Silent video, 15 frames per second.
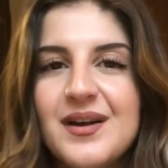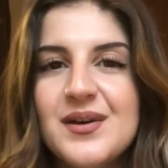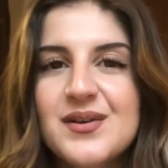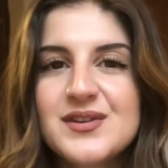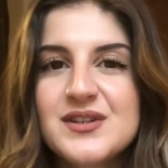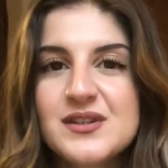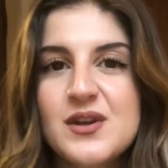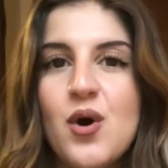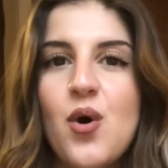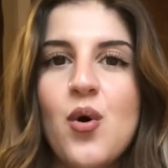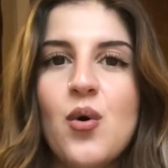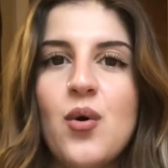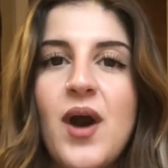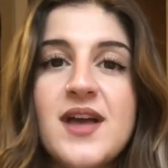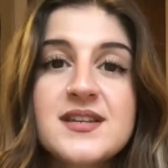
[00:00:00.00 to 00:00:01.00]

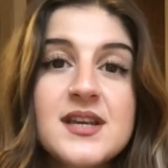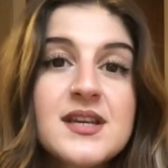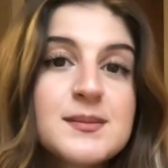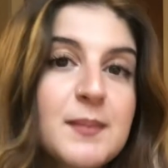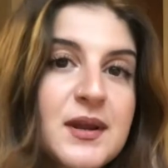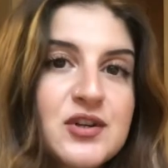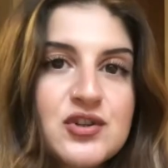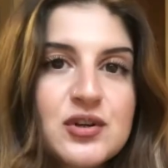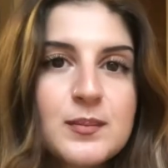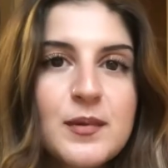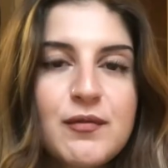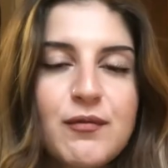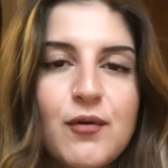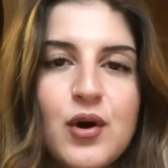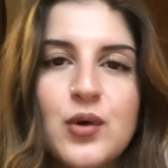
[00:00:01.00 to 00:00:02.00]
So as I mentioned
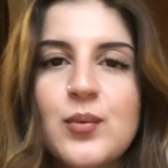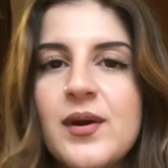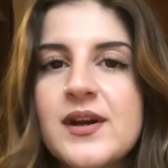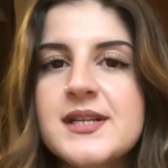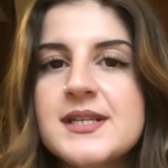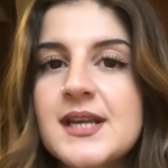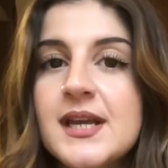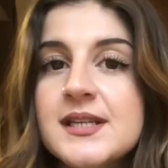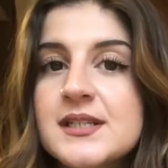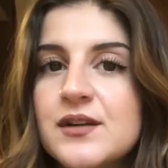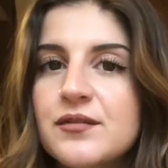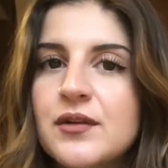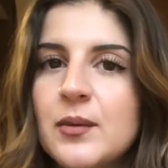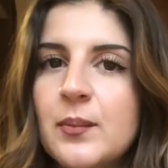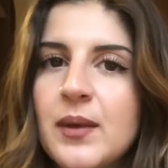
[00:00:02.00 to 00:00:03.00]
before, we're six
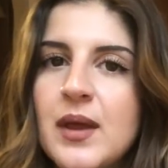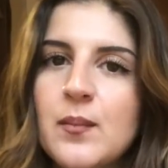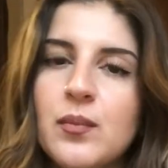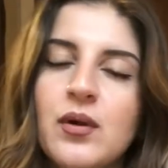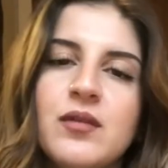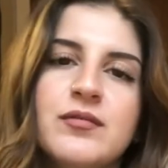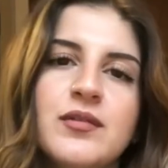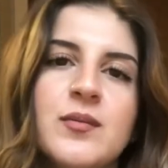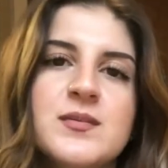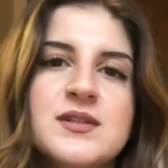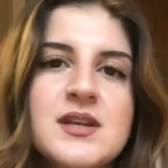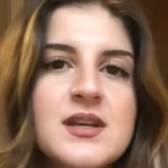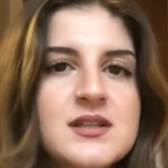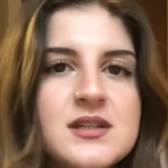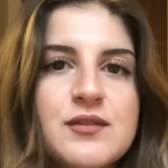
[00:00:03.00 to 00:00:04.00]
different people from
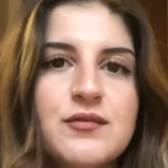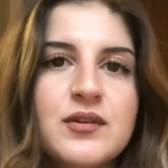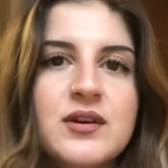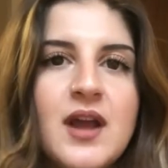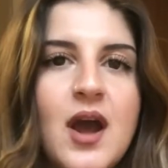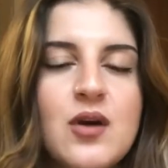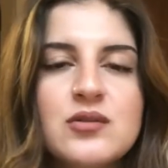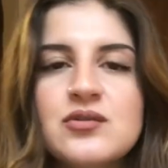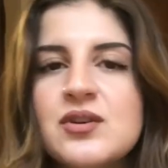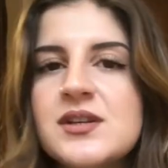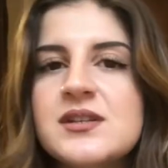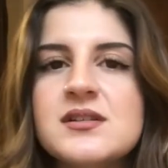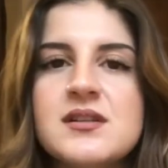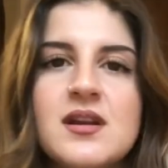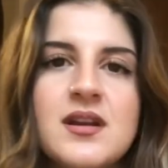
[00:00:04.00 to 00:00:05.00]
six different countries
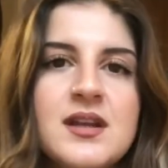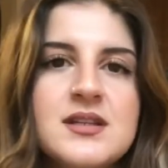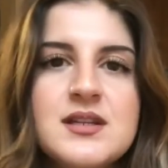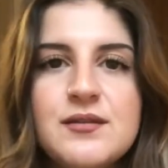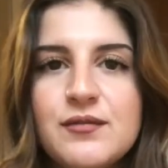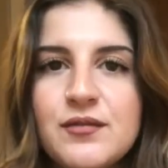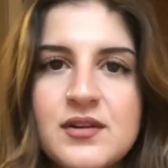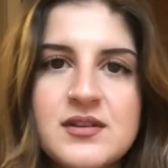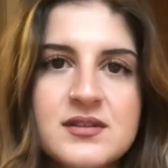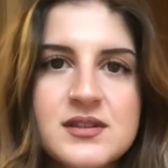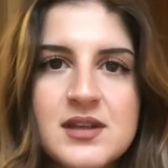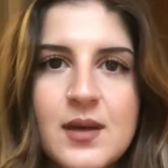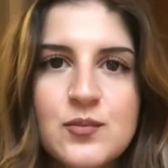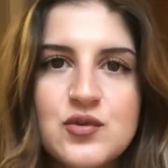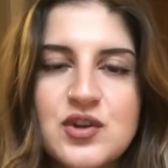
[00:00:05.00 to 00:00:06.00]
studying different
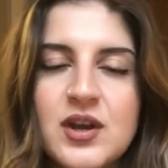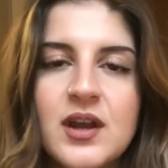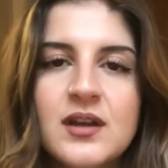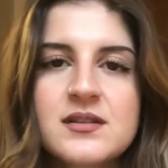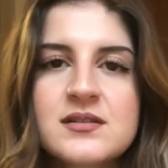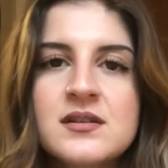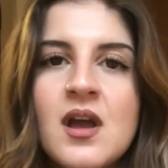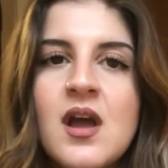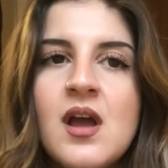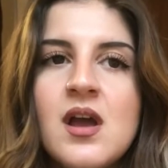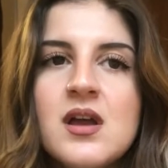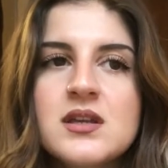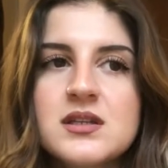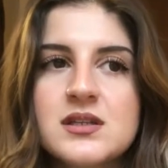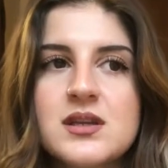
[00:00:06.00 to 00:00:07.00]
subjects.
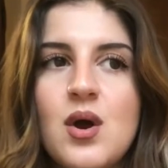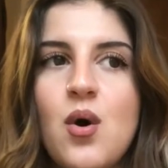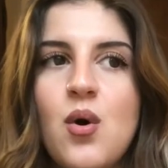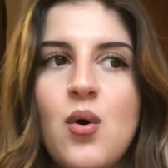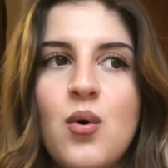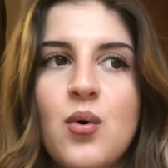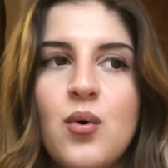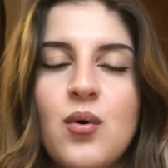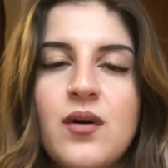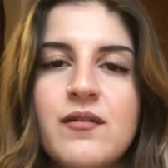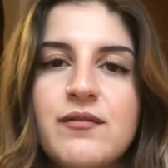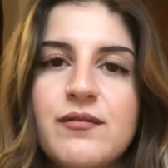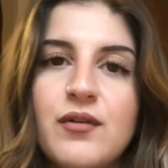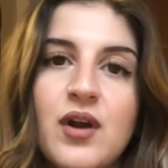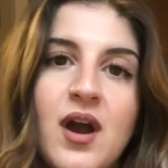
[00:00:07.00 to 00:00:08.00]
So
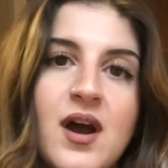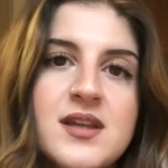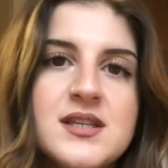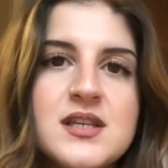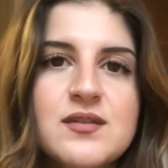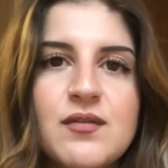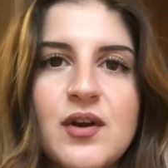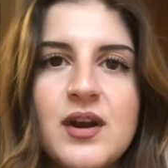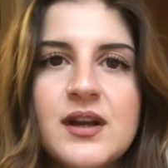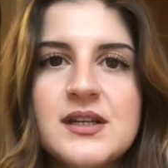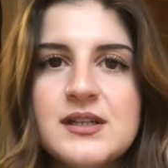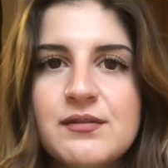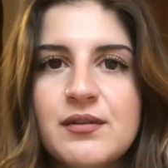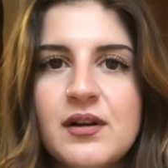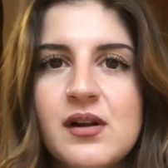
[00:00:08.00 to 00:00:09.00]
for us it's very
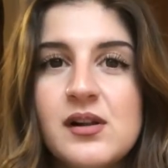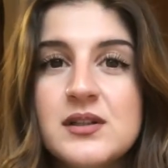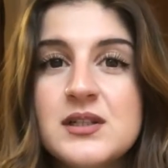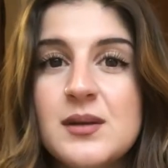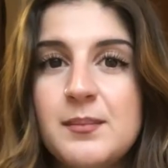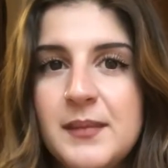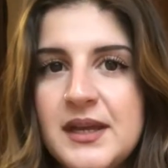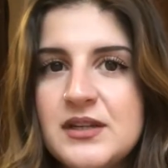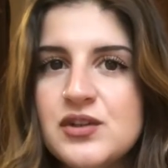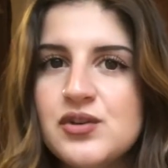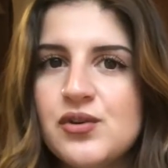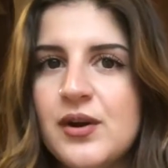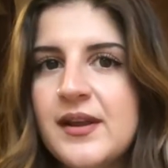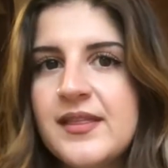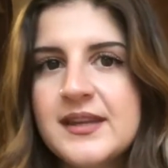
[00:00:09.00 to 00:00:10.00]
difficult to meet
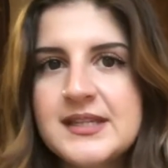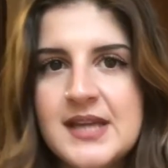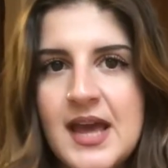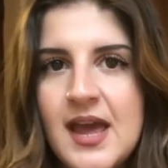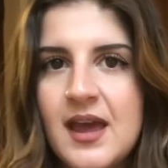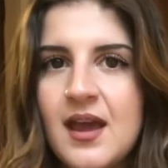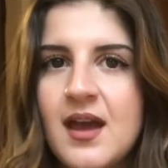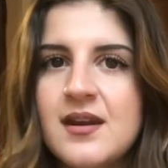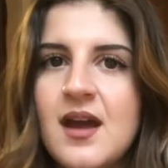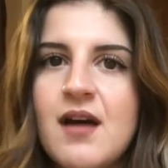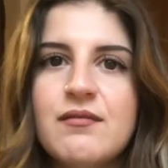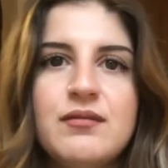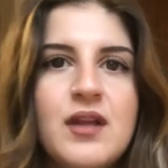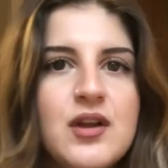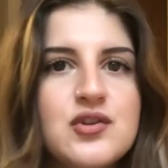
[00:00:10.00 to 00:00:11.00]
during the day and
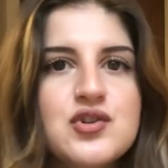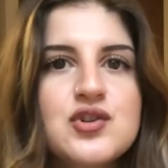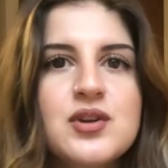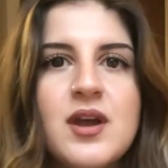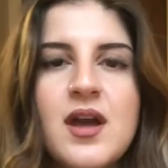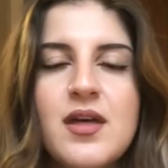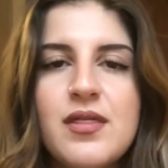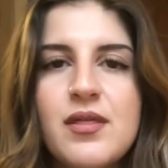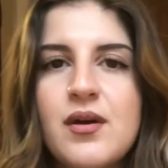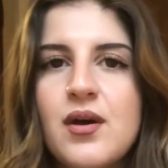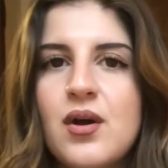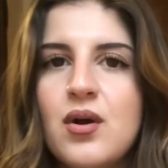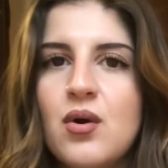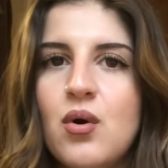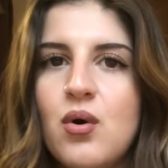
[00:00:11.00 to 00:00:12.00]
have lunch
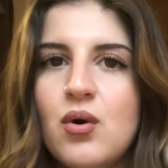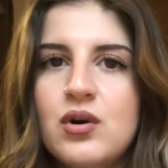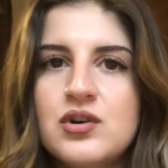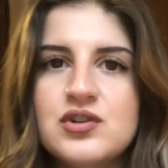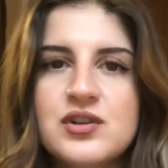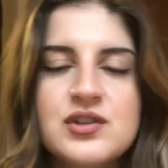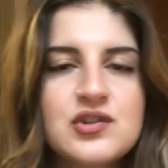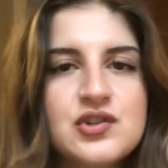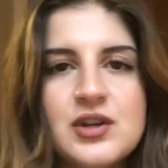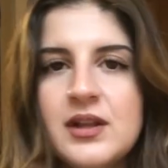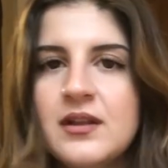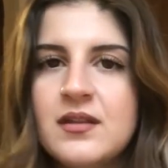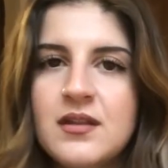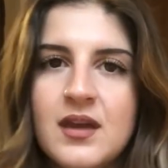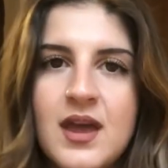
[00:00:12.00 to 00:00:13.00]
together or just chill
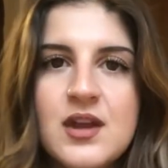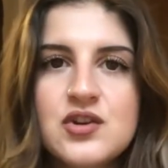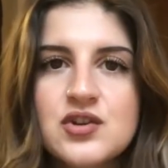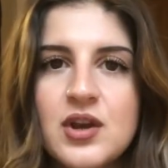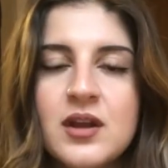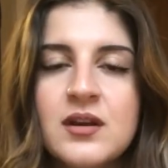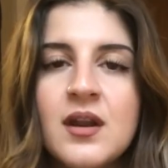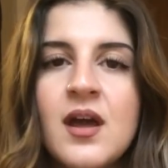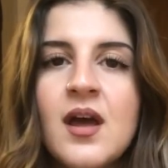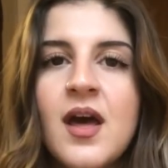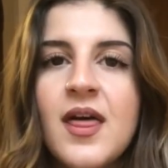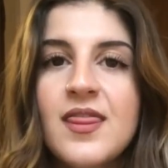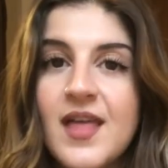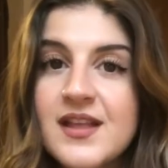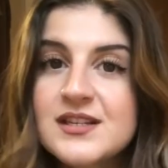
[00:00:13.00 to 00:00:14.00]
in the kitchen.
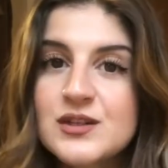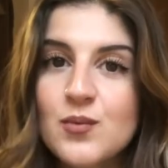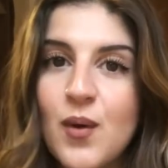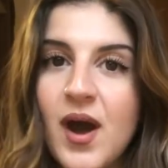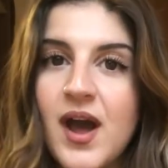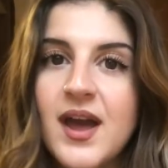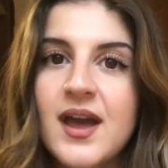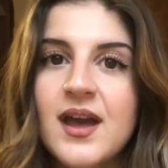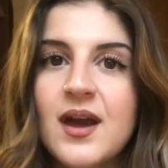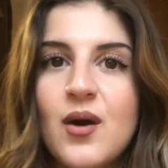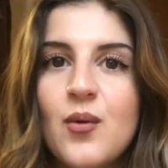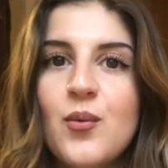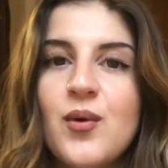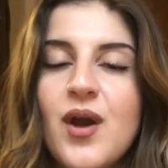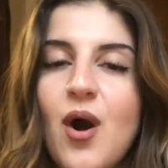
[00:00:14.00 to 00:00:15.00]
That's why
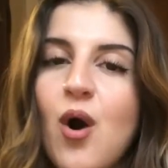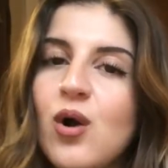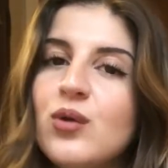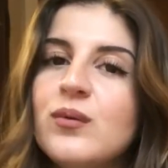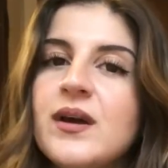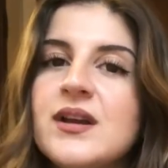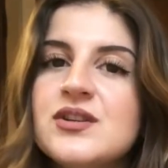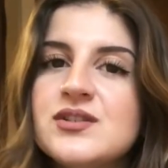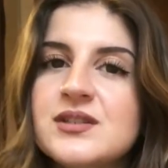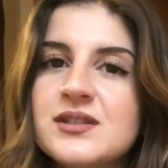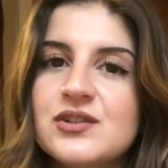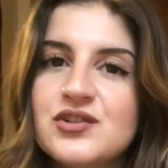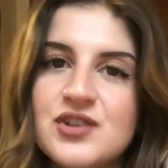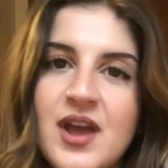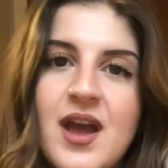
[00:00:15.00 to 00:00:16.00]
we always
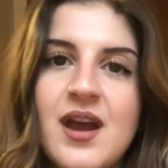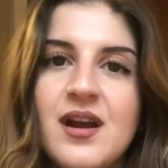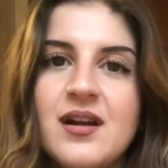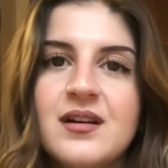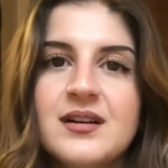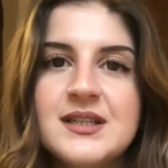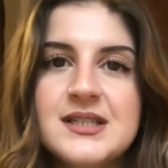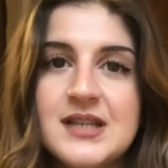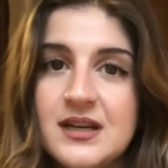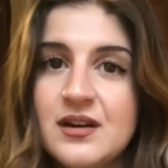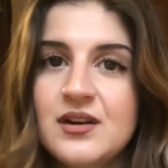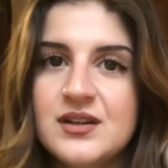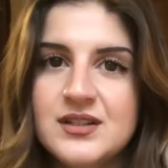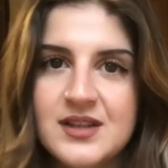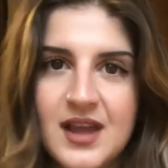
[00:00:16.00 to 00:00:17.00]
share
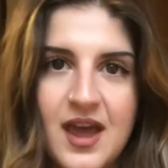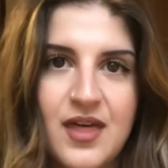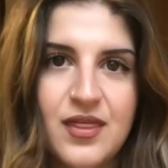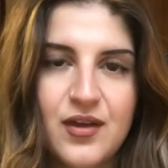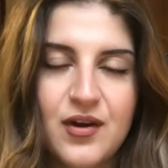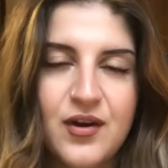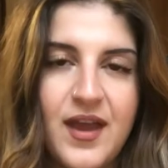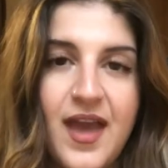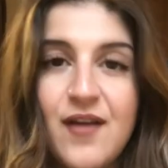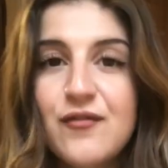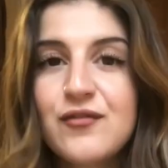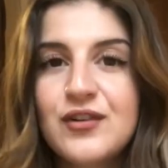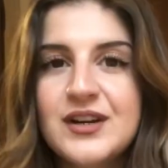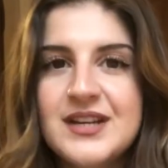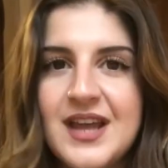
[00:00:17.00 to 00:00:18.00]
dinner together
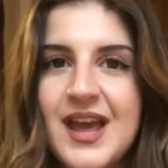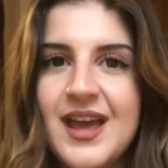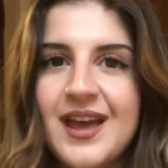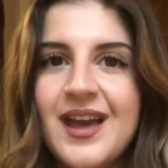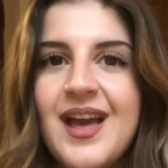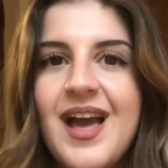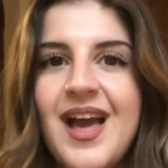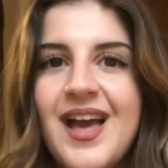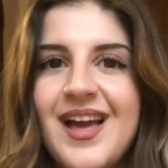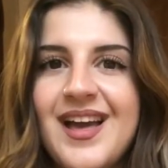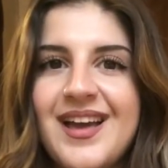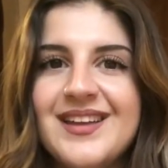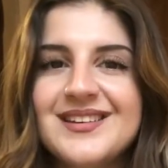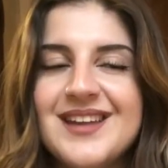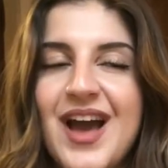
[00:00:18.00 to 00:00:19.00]
every day.
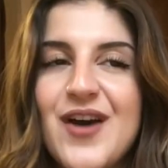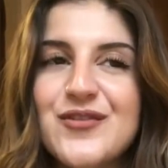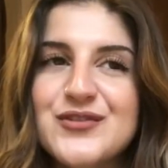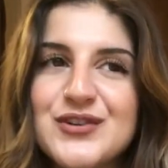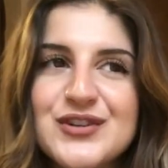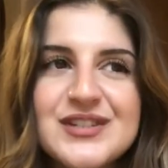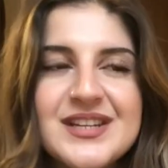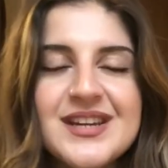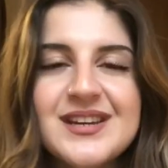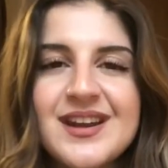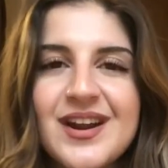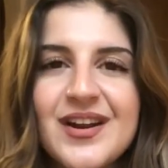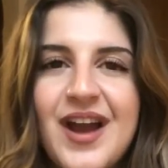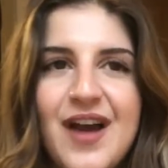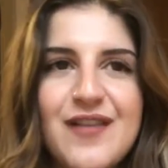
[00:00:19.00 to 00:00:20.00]
And after
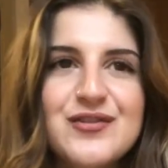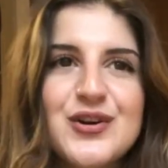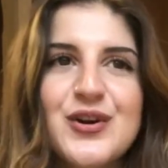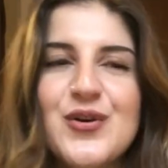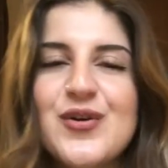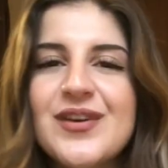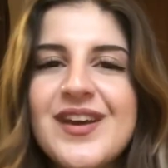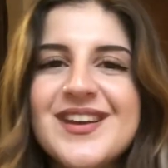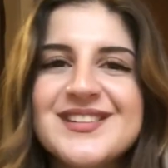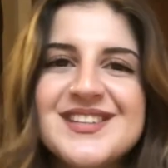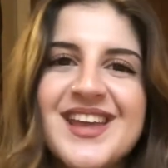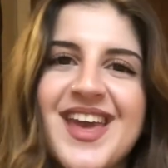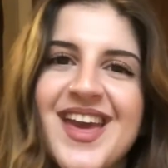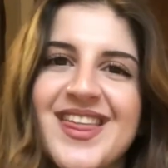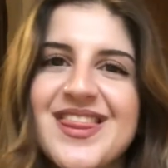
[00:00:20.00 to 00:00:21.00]
dinner, after cooking
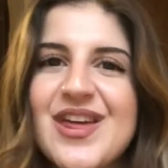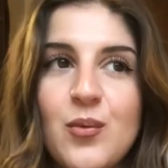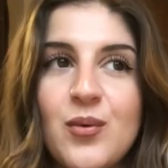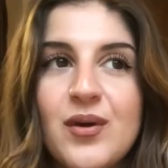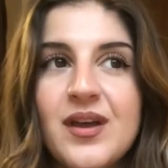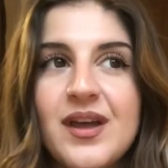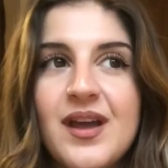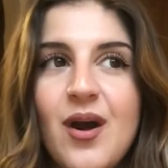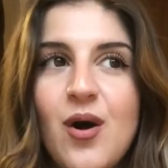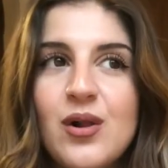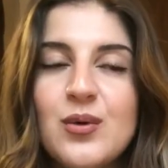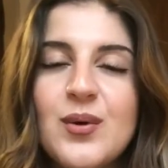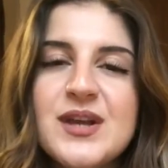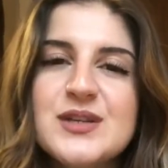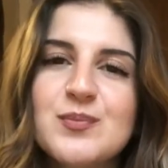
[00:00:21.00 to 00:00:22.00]
together, we
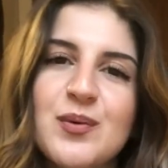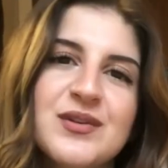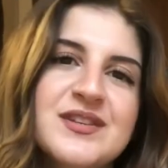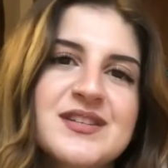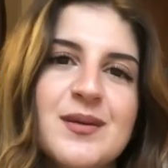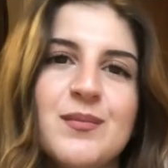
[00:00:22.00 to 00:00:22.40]
always put some